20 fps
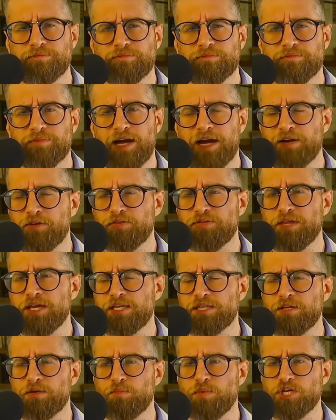I don't think
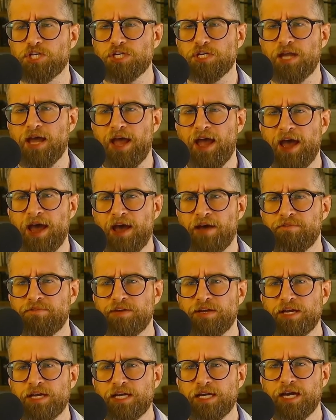that we should have
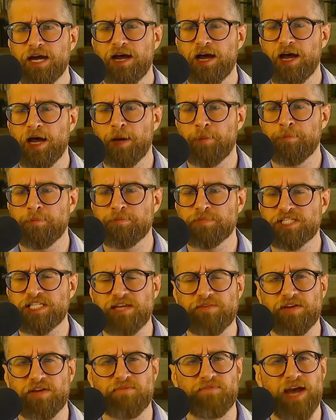
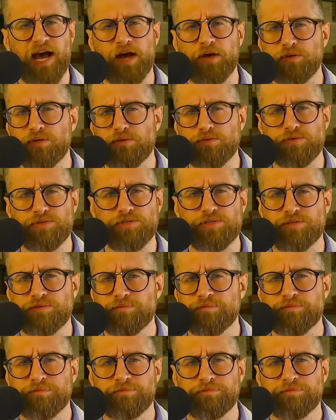civic values.
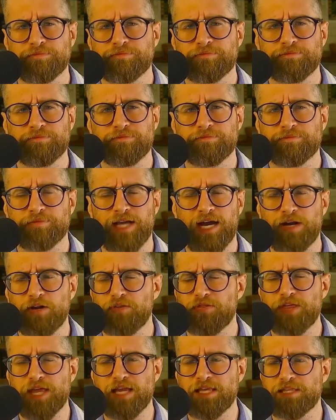I don't
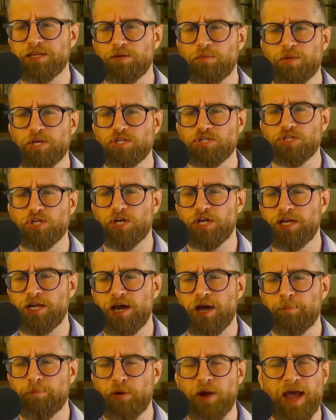think that we should
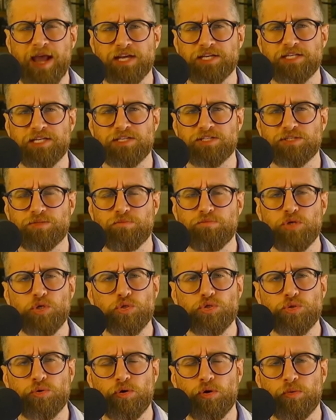practice
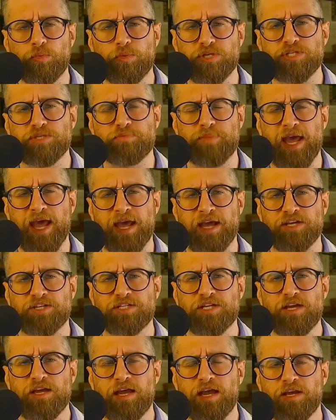mutual respect
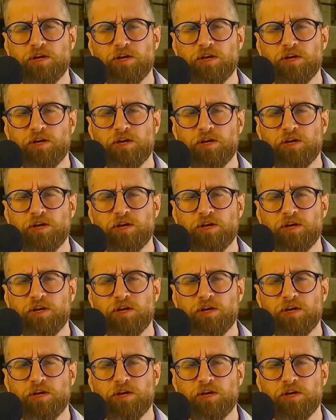and